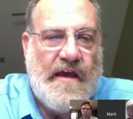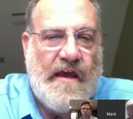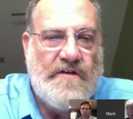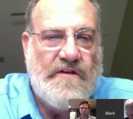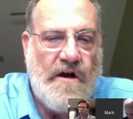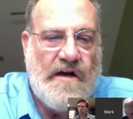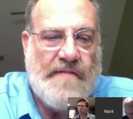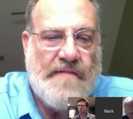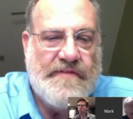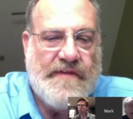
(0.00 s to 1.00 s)
and talk
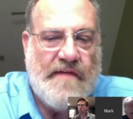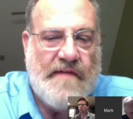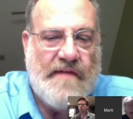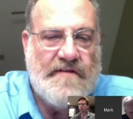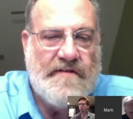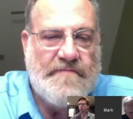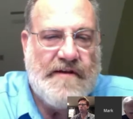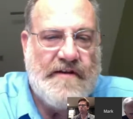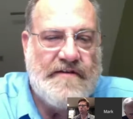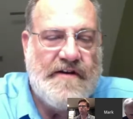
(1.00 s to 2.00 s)
about the images,
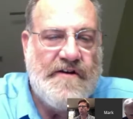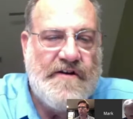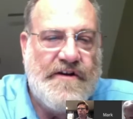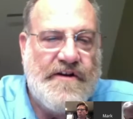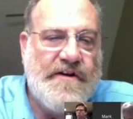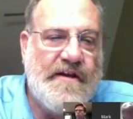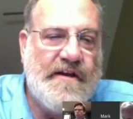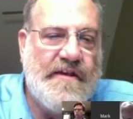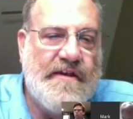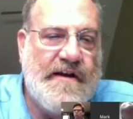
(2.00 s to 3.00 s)
because, you know,
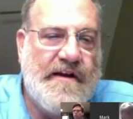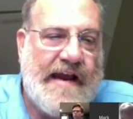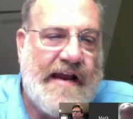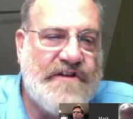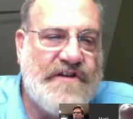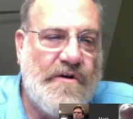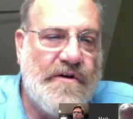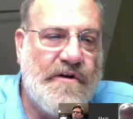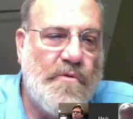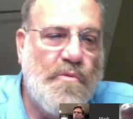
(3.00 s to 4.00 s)
they're gonna ask
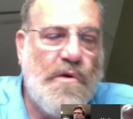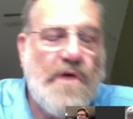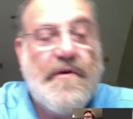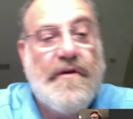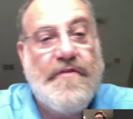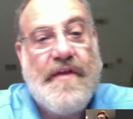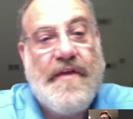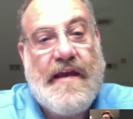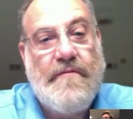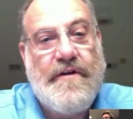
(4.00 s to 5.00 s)
you, you know, what were you
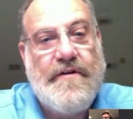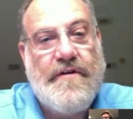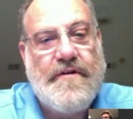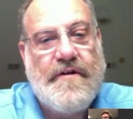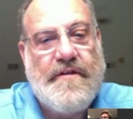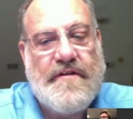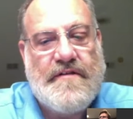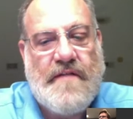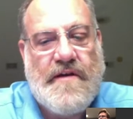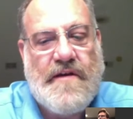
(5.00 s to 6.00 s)
thinking when you took this
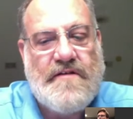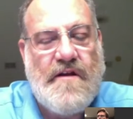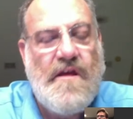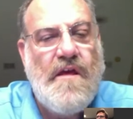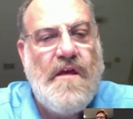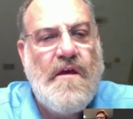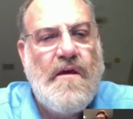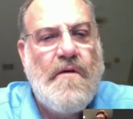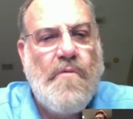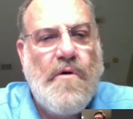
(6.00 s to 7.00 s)
image, and
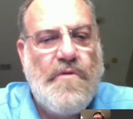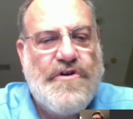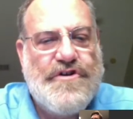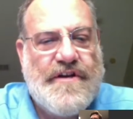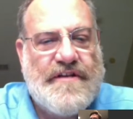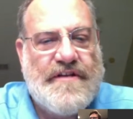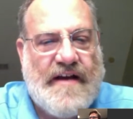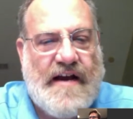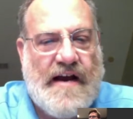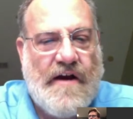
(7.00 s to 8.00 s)
what was your
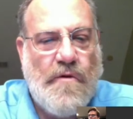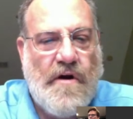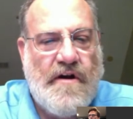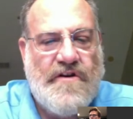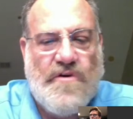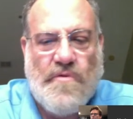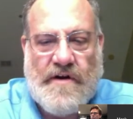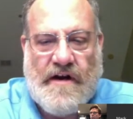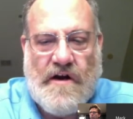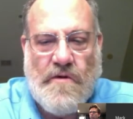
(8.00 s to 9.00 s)
desire, where did you want
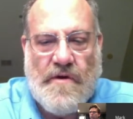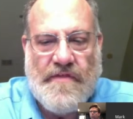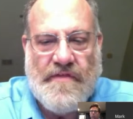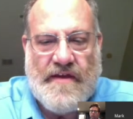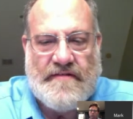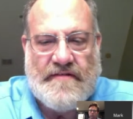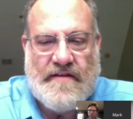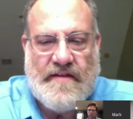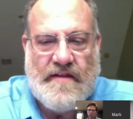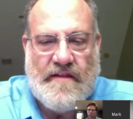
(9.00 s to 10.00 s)
to go with this,
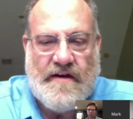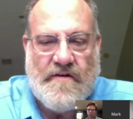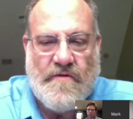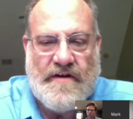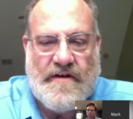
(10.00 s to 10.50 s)
and then they're going